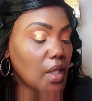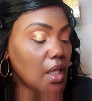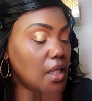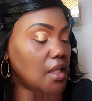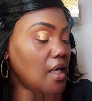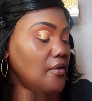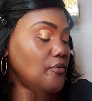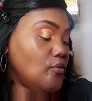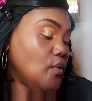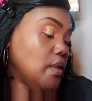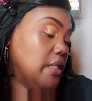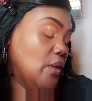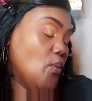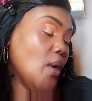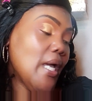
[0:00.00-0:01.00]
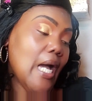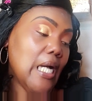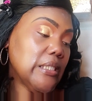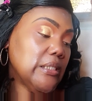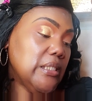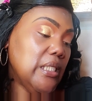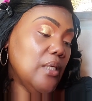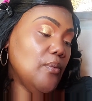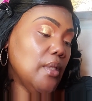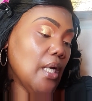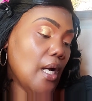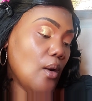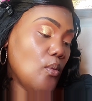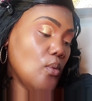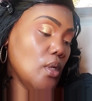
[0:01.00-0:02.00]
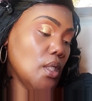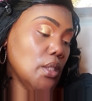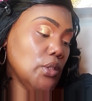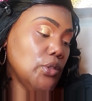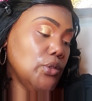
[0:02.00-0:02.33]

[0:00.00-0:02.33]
And the way I see it, we got 1,